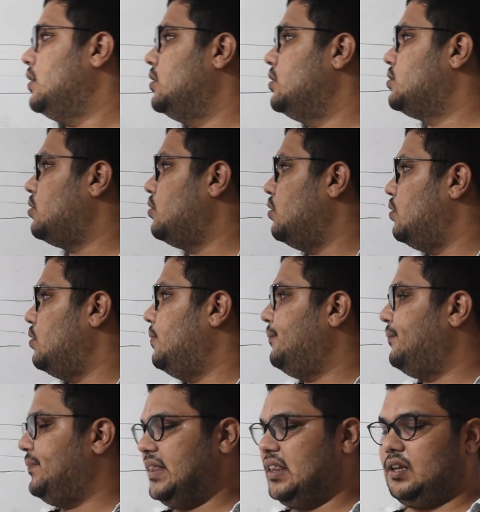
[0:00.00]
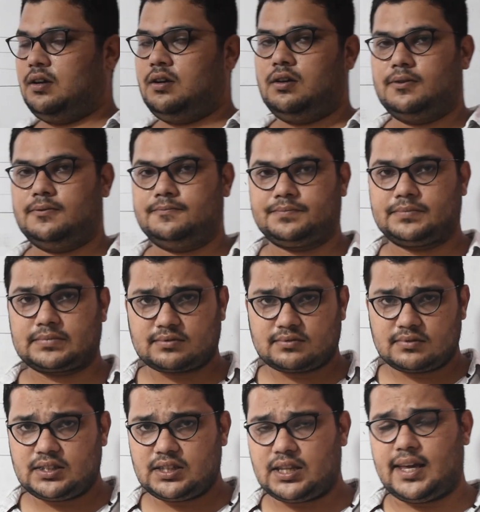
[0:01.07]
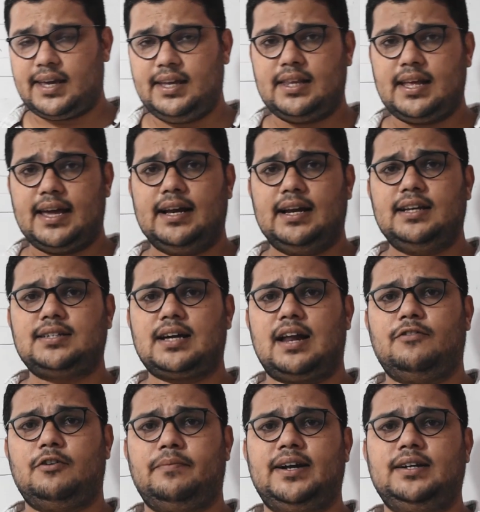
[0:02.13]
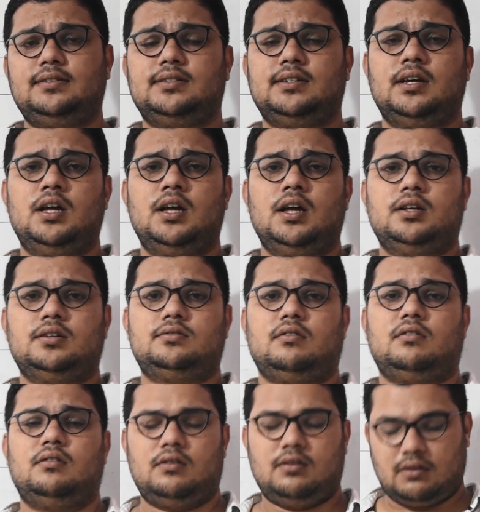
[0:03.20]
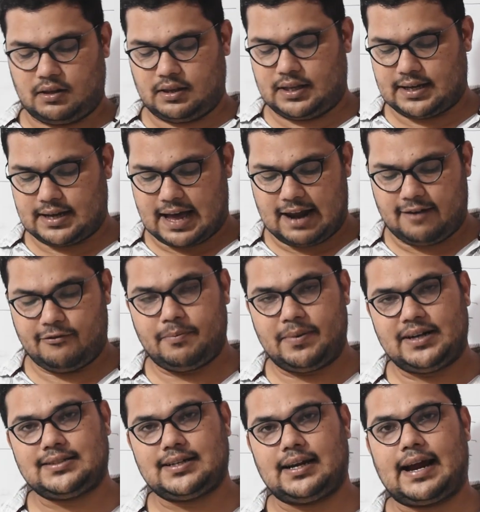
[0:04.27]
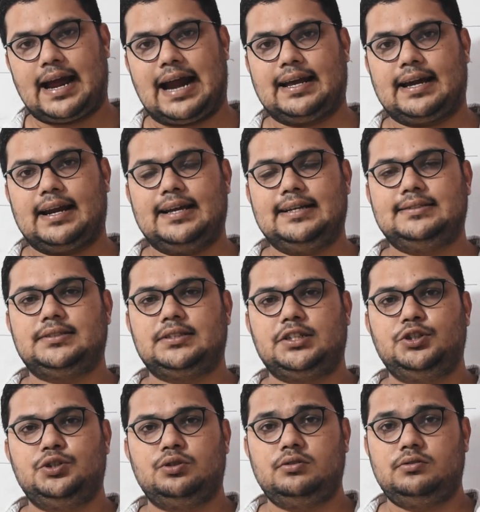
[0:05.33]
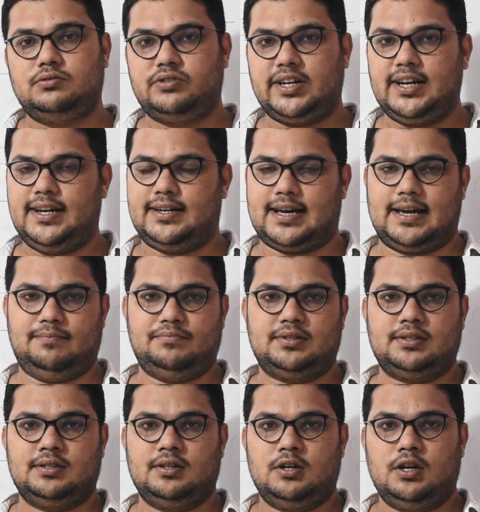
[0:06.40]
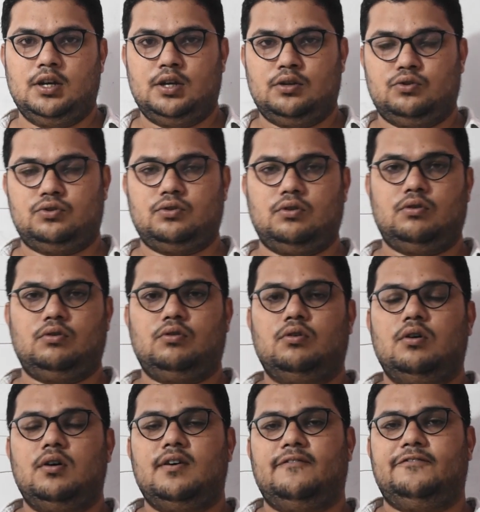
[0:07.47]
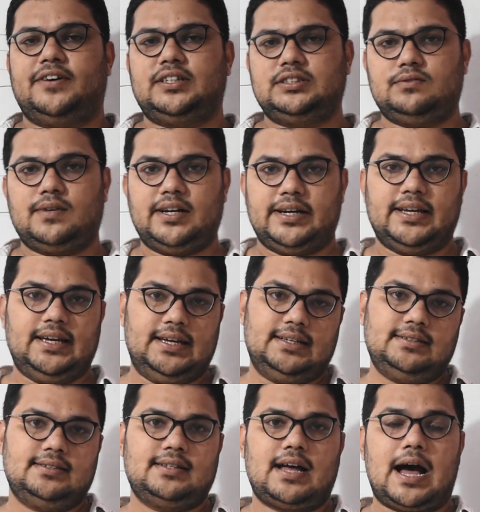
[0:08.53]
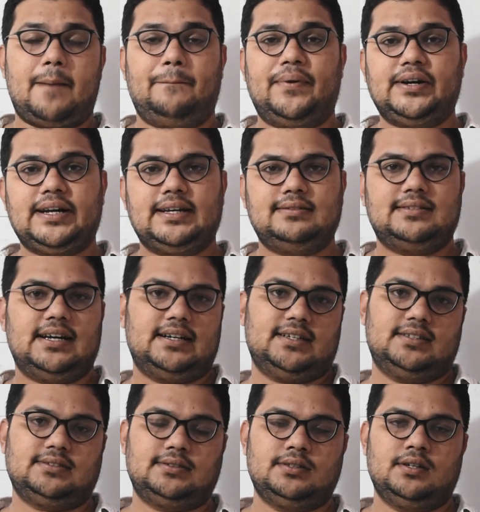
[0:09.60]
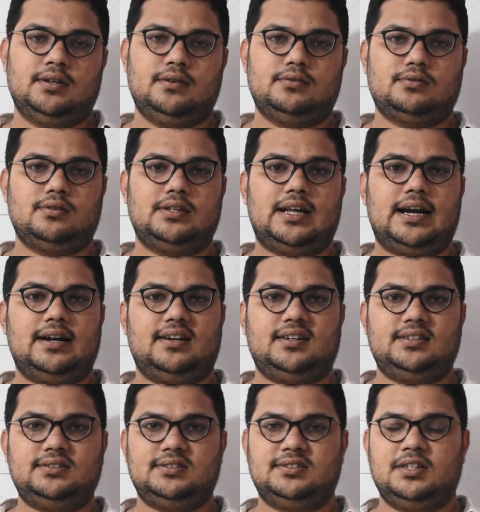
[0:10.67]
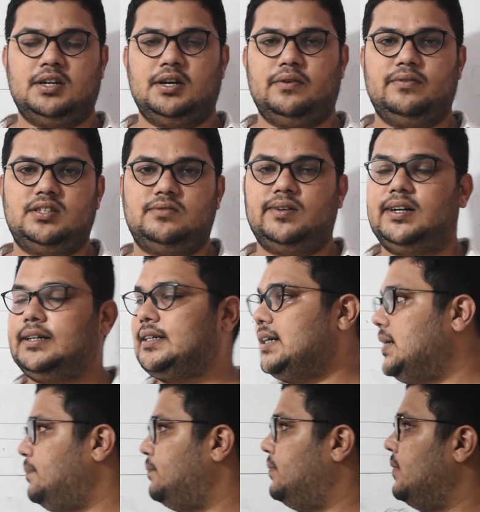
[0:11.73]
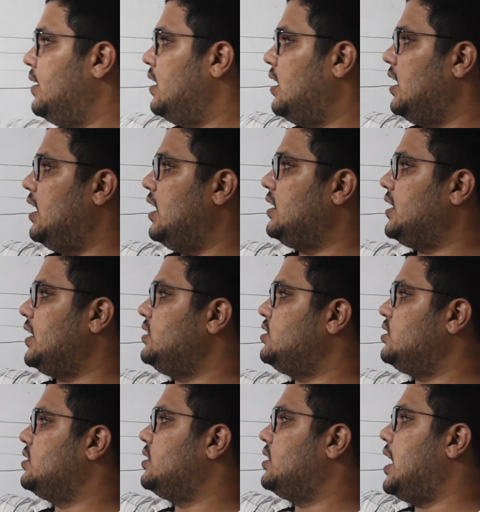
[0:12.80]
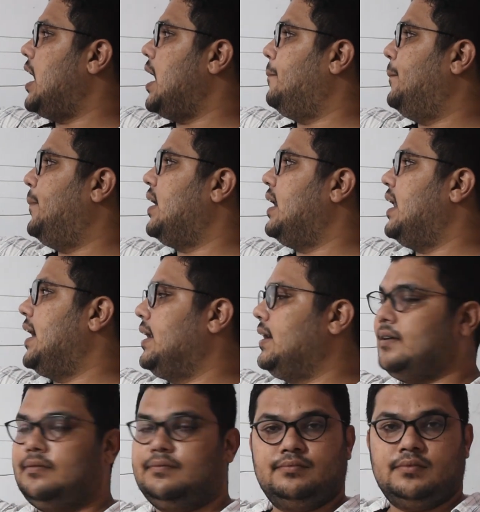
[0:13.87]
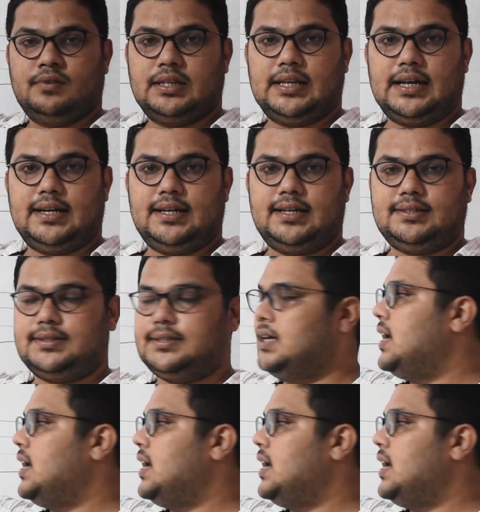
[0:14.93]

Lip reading: So in the English alphabets, so the alphabets are categorized into three types. So first one is uppercase letters. So the letters which will touch the upper line, that is